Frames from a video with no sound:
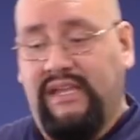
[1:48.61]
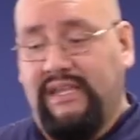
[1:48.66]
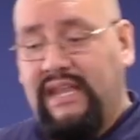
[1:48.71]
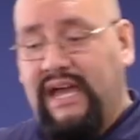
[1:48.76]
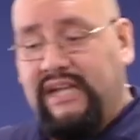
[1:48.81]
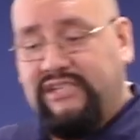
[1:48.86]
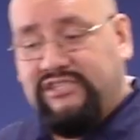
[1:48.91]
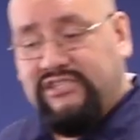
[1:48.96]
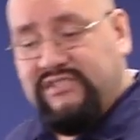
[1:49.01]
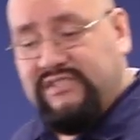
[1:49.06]

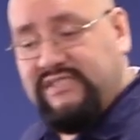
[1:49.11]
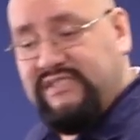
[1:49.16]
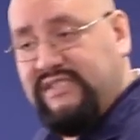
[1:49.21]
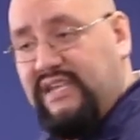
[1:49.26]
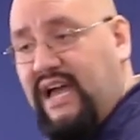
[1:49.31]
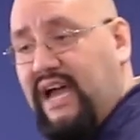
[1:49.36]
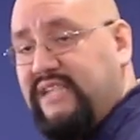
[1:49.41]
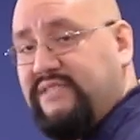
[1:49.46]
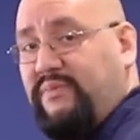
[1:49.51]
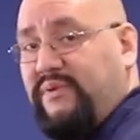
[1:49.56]
not just the
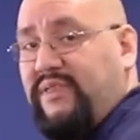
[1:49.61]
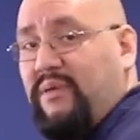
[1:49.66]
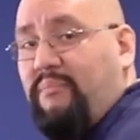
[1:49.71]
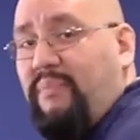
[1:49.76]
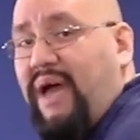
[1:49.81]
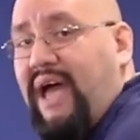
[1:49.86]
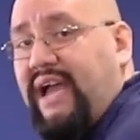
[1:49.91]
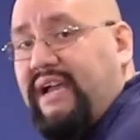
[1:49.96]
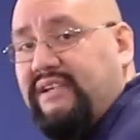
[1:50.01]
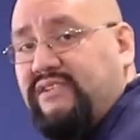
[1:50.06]
sides, but the
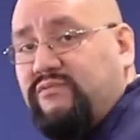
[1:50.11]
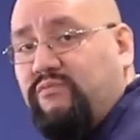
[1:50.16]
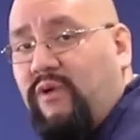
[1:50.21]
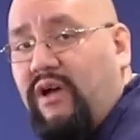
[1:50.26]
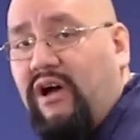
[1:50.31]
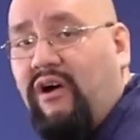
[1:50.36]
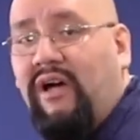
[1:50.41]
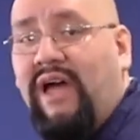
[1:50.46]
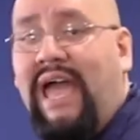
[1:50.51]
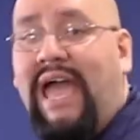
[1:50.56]
back as
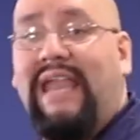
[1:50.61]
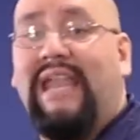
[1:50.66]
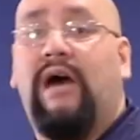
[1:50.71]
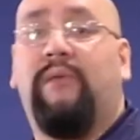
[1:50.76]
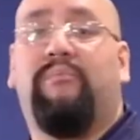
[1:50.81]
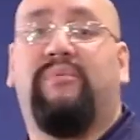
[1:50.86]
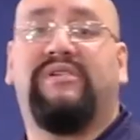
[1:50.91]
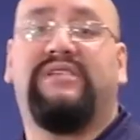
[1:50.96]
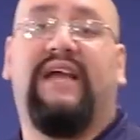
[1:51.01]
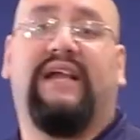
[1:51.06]
well, and
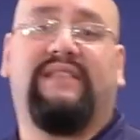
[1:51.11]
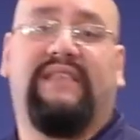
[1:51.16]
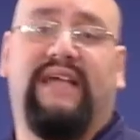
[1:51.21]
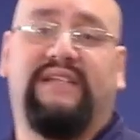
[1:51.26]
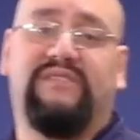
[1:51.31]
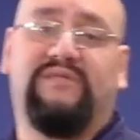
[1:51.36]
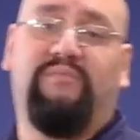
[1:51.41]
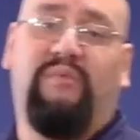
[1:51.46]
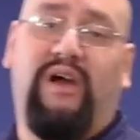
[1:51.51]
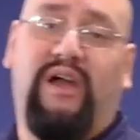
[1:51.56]
help protect
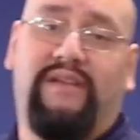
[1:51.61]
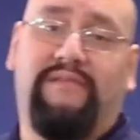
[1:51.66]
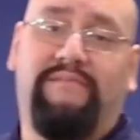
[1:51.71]
that spine.